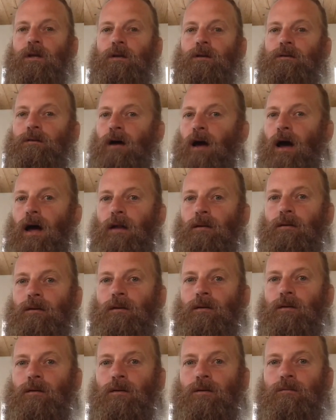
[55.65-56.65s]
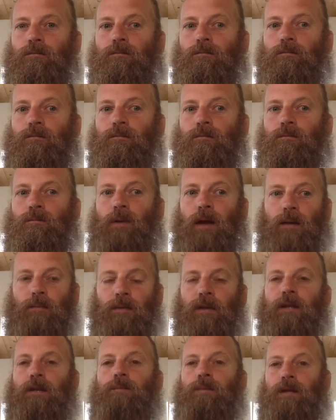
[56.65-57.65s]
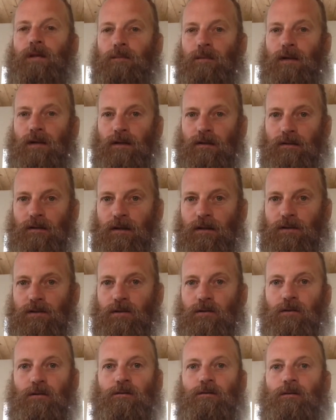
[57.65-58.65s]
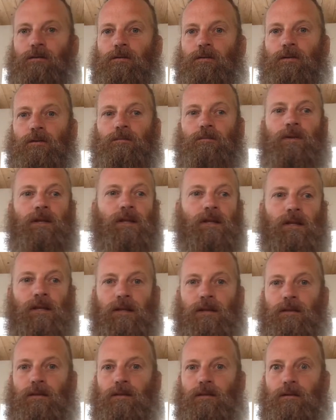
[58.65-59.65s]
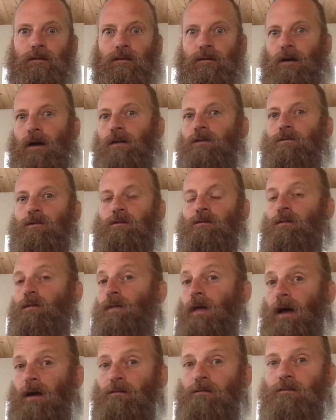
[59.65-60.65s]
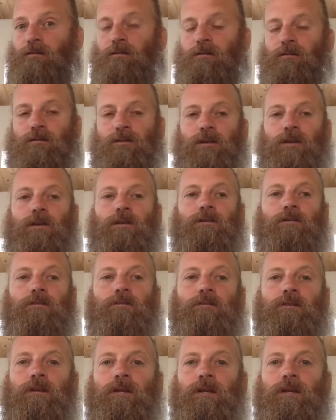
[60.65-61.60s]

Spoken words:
taught by many teachers over many hundreds, thousands of years.